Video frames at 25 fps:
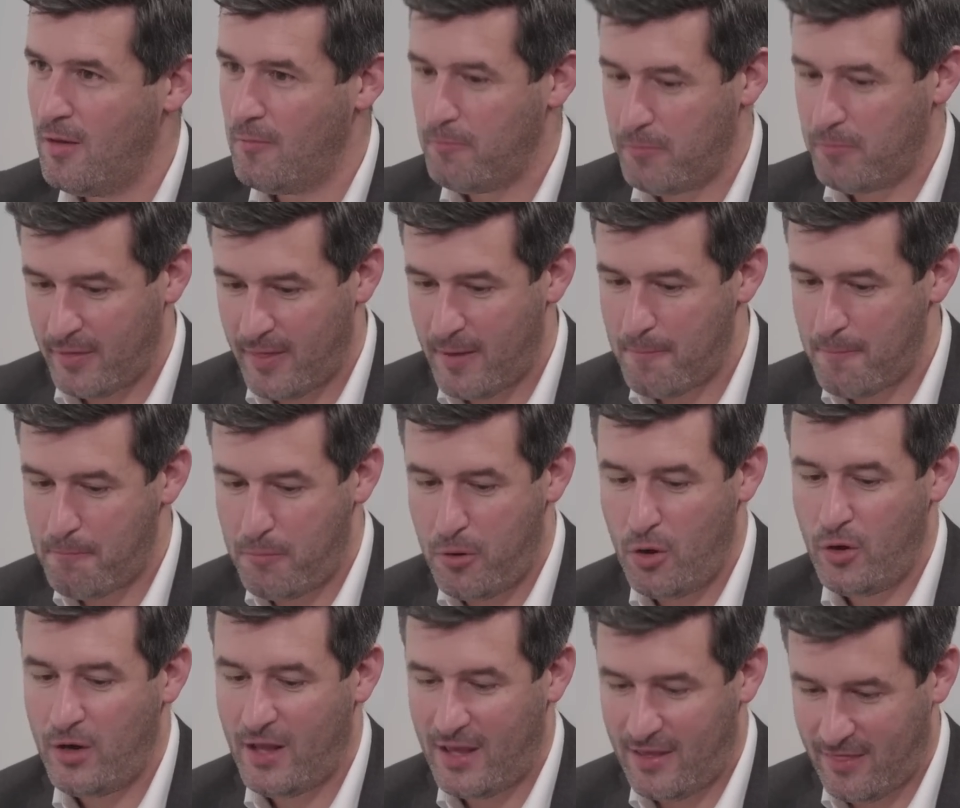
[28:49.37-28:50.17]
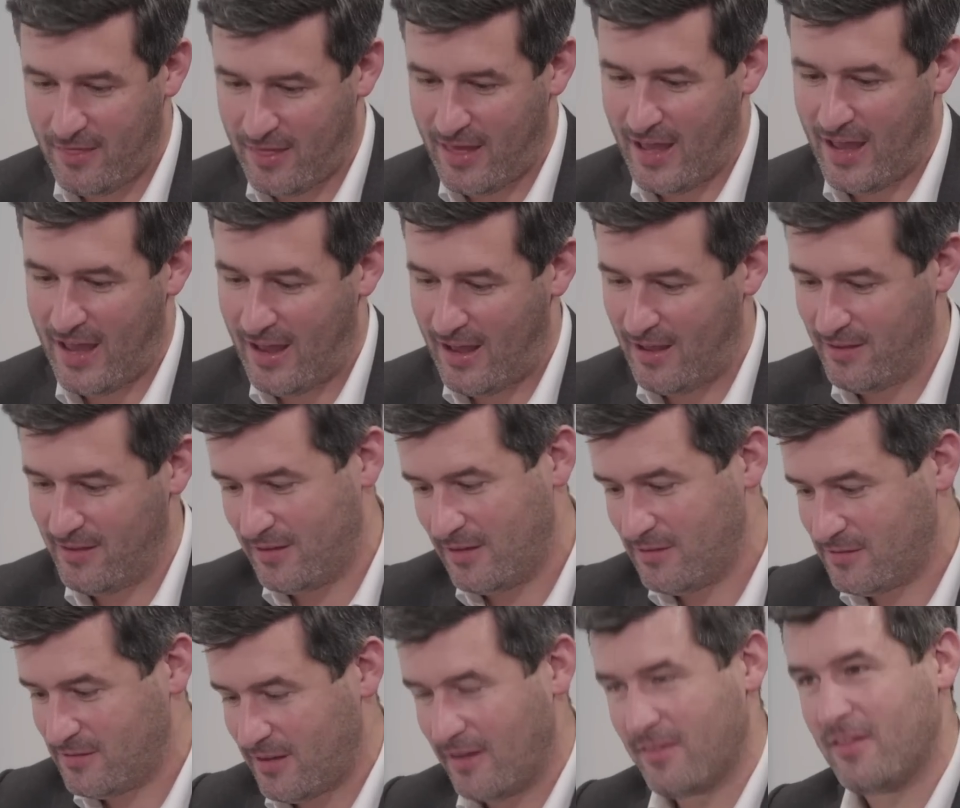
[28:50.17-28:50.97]
but then put it there and
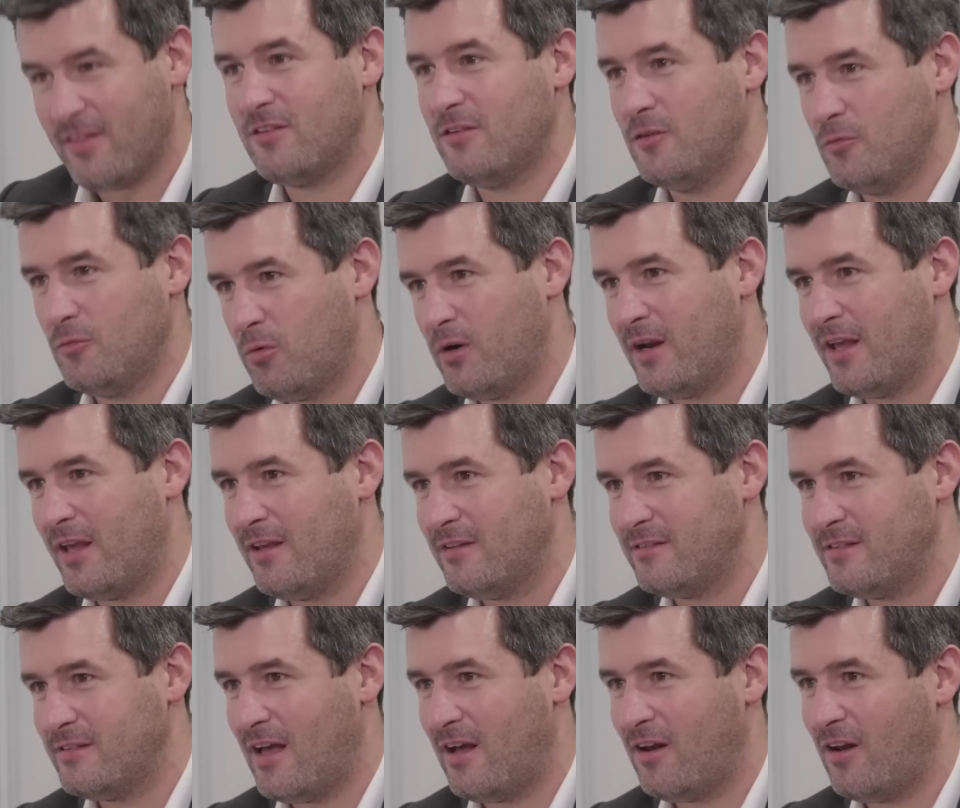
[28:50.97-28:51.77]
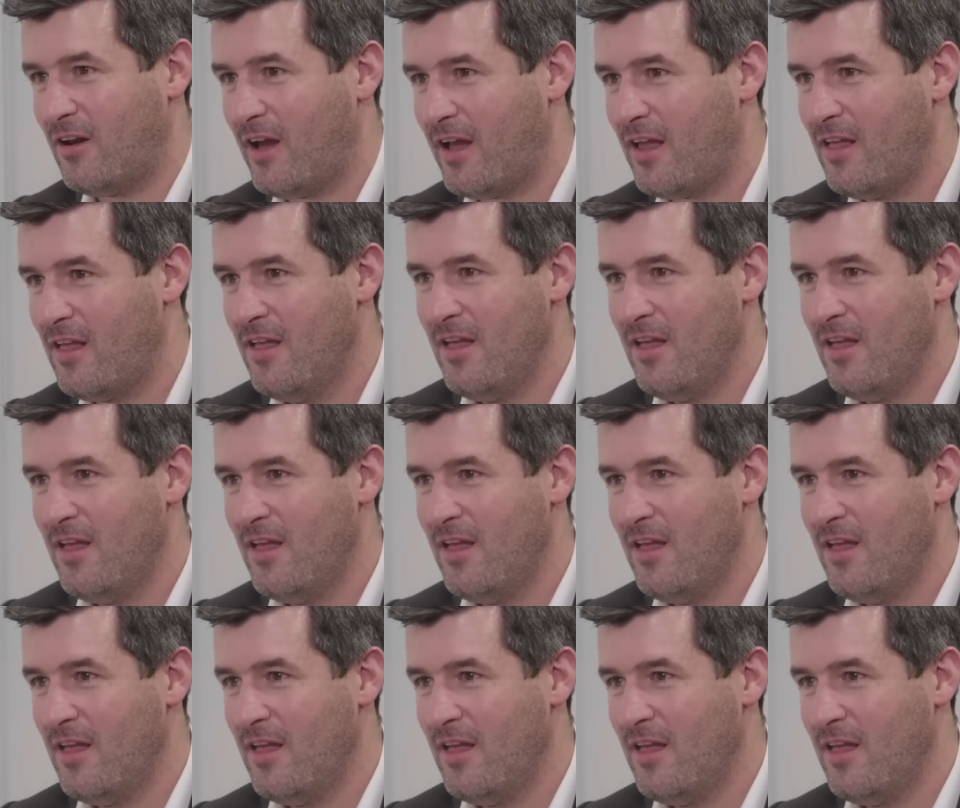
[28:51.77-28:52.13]
then say, this is what it is now. Like,